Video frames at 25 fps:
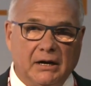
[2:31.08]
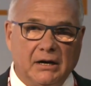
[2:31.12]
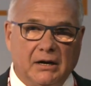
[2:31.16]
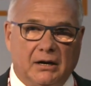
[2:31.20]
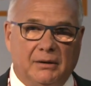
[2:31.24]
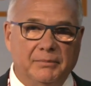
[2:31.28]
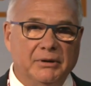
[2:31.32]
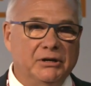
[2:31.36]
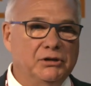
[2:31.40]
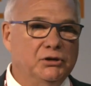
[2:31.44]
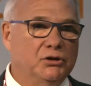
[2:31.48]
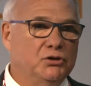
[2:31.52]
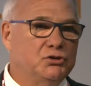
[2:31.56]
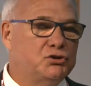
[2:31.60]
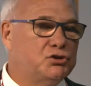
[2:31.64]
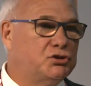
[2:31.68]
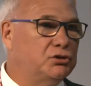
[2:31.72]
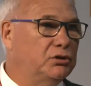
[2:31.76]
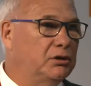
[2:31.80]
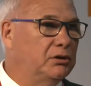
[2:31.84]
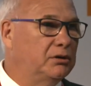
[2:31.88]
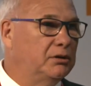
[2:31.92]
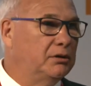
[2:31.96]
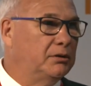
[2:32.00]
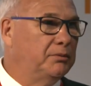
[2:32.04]
Common use
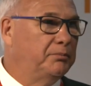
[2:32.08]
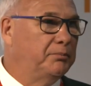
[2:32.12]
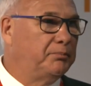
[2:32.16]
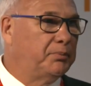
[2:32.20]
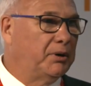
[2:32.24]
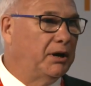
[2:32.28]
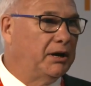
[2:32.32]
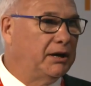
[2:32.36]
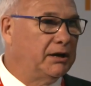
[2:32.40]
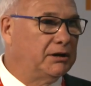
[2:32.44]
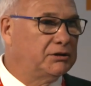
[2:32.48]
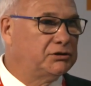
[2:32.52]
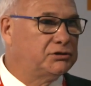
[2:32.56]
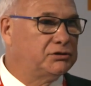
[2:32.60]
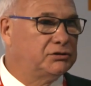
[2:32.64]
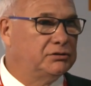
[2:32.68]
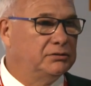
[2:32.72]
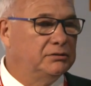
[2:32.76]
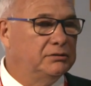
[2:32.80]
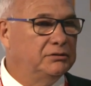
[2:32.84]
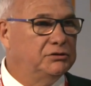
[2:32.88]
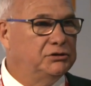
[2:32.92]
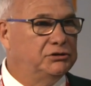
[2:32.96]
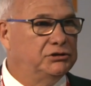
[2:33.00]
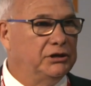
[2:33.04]
products
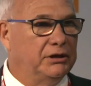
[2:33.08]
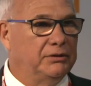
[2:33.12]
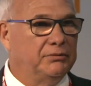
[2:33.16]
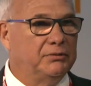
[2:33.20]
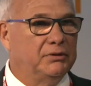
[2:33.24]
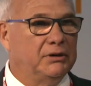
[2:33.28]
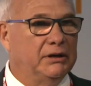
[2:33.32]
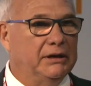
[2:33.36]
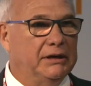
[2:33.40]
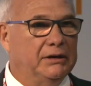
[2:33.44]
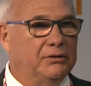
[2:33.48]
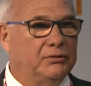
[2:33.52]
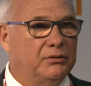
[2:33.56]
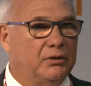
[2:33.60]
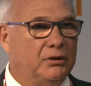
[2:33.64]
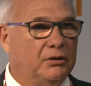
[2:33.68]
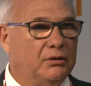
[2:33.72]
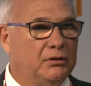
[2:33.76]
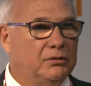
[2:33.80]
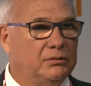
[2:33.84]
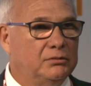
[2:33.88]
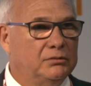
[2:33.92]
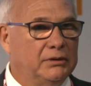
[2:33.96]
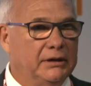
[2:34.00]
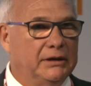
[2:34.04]
generally
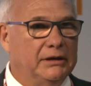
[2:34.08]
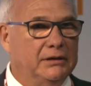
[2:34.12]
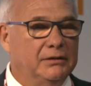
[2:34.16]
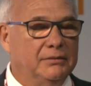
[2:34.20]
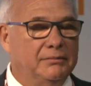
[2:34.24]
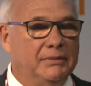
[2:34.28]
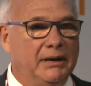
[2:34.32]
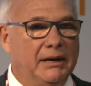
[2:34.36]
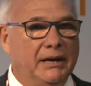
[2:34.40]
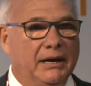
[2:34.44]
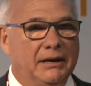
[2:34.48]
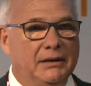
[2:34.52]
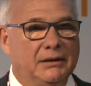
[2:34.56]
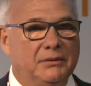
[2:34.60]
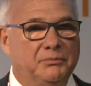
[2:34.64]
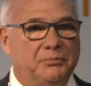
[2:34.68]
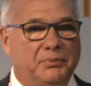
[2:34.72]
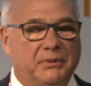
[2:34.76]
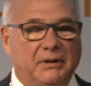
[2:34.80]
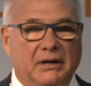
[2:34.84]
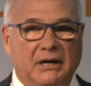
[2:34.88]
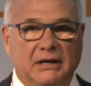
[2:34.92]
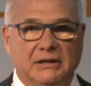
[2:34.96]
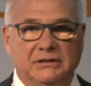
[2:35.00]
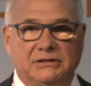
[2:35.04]
grow in demand and
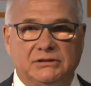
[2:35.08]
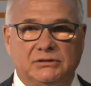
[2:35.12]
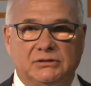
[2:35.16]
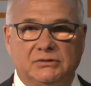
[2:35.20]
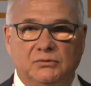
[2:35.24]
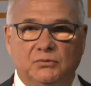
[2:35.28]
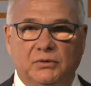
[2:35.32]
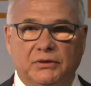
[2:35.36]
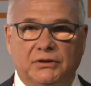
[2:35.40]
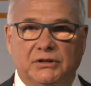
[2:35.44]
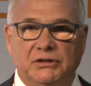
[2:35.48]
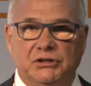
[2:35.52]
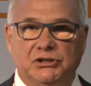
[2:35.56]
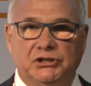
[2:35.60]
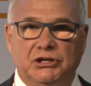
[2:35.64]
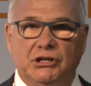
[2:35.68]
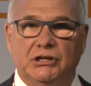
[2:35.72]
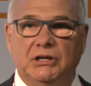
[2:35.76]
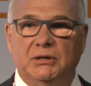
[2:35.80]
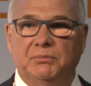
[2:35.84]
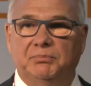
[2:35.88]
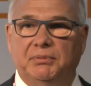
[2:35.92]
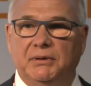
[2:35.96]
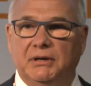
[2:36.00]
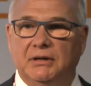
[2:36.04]
price with the
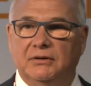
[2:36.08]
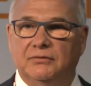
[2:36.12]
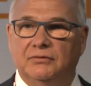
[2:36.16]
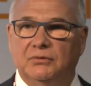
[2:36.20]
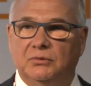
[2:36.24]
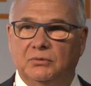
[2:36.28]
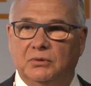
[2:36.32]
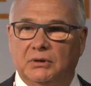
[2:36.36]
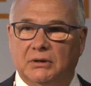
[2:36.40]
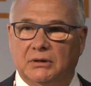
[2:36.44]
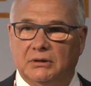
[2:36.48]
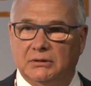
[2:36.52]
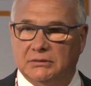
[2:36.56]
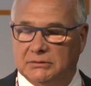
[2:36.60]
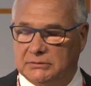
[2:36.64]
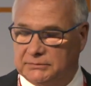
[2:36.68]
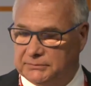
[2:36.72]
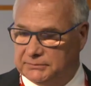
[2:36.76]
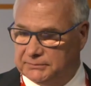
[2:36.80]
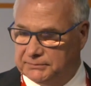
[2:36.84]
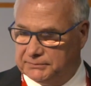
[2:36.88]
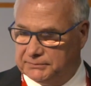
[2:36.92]
GDP of the world.